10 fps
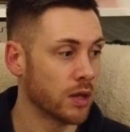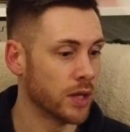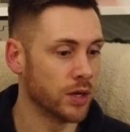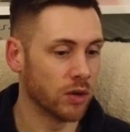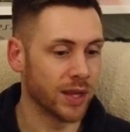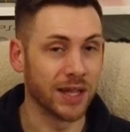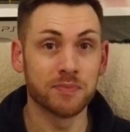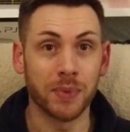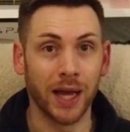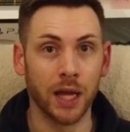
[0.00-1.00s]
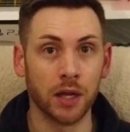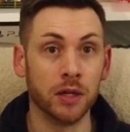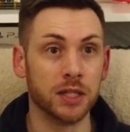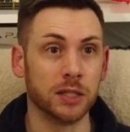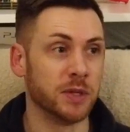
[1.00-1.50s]
They're not that bad. I
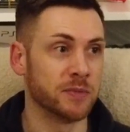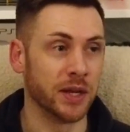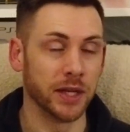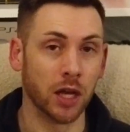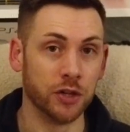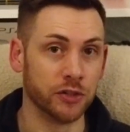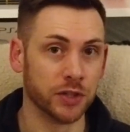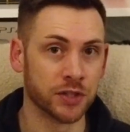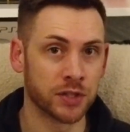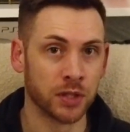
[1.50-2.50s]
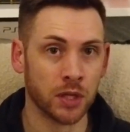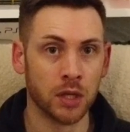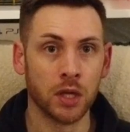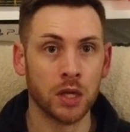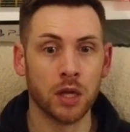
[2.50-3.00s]
don't need to be spending hundreds
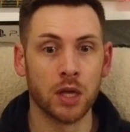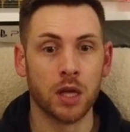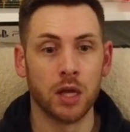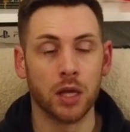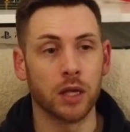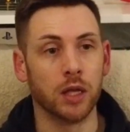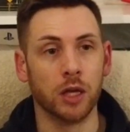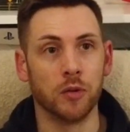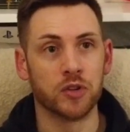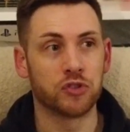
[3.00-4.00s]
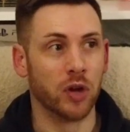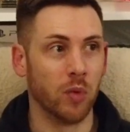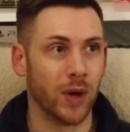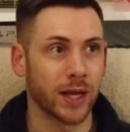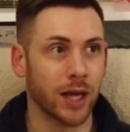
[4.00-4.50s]
to try
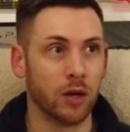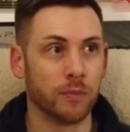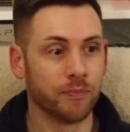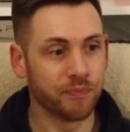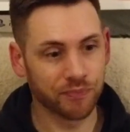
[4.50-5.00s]
and work out,